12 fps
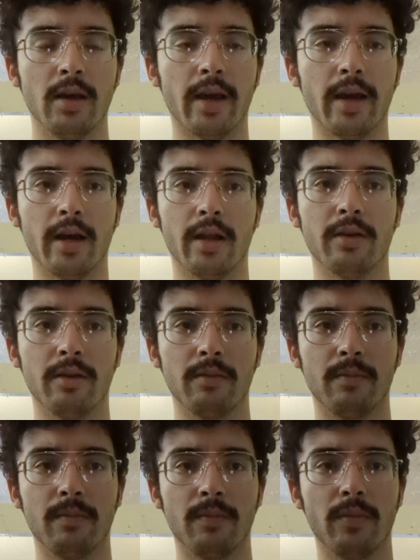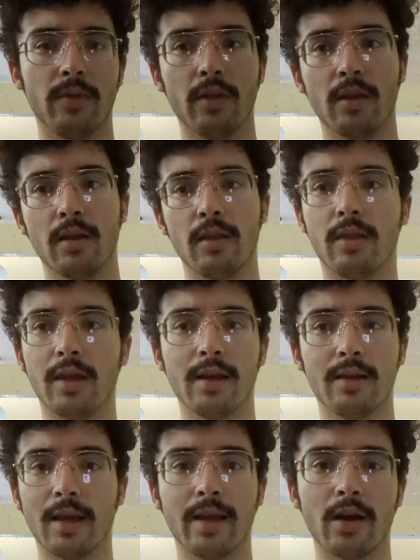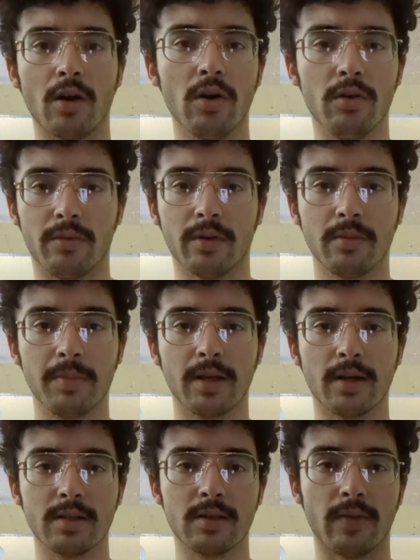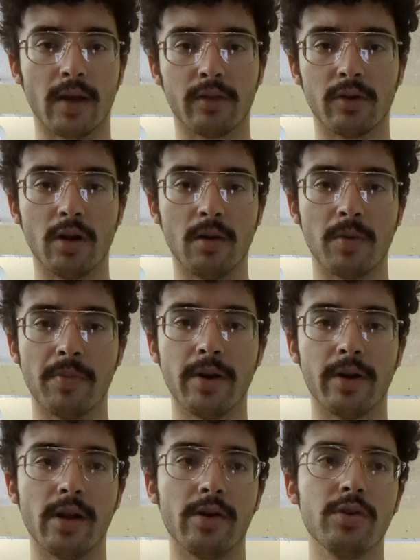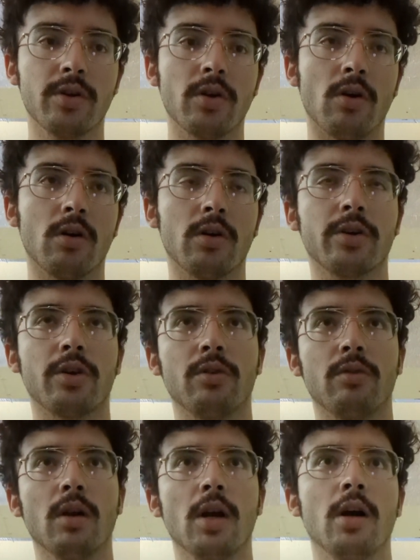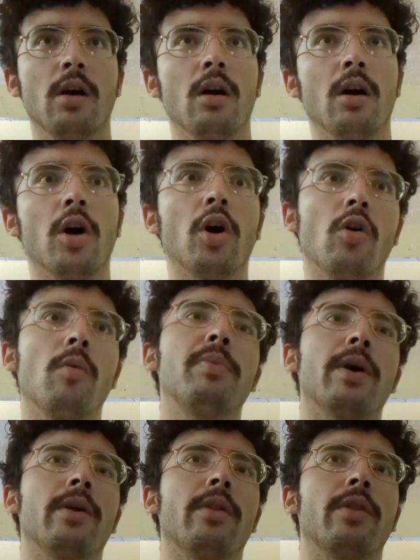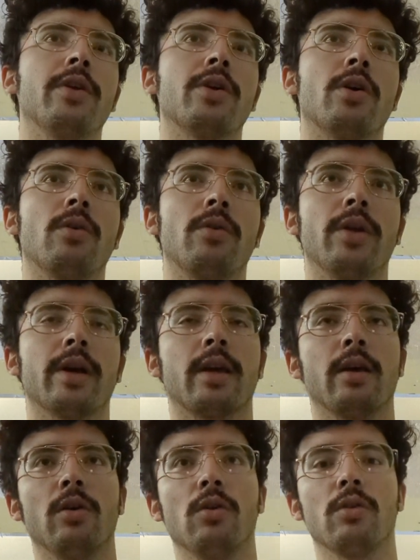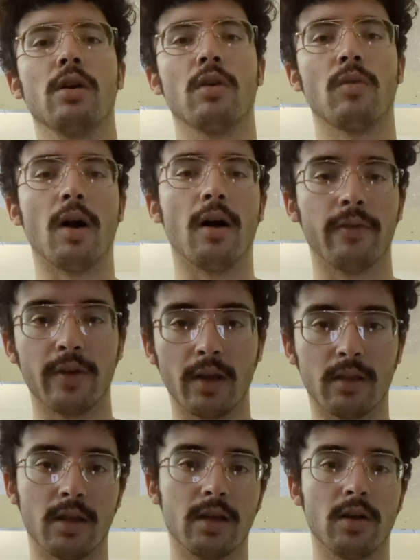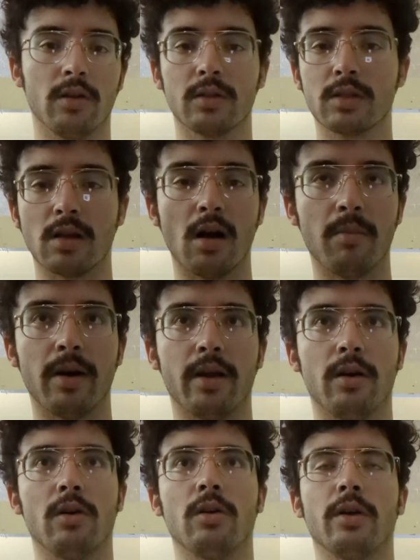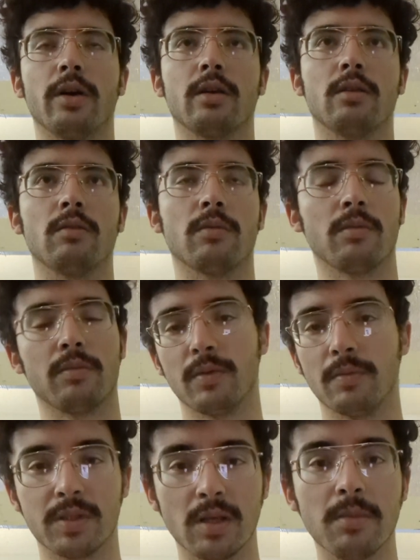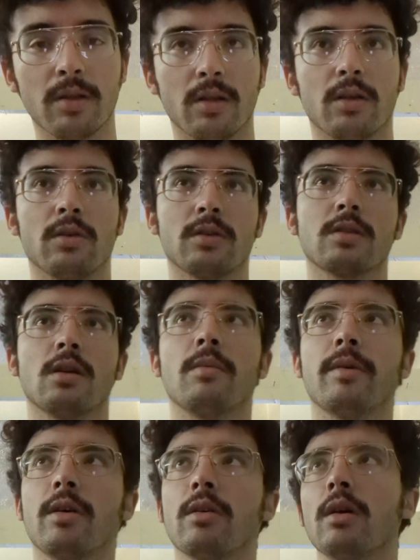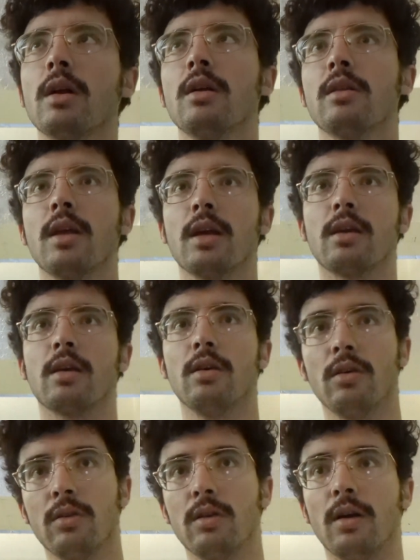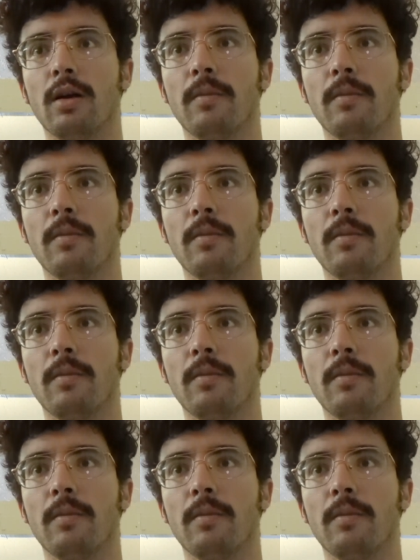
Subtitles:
And they get owned because of that. They're not prepared. Now, you could argue, oh, but, you know, they killed Ravin. They killed Samael. They seemingly killed Samael. They killed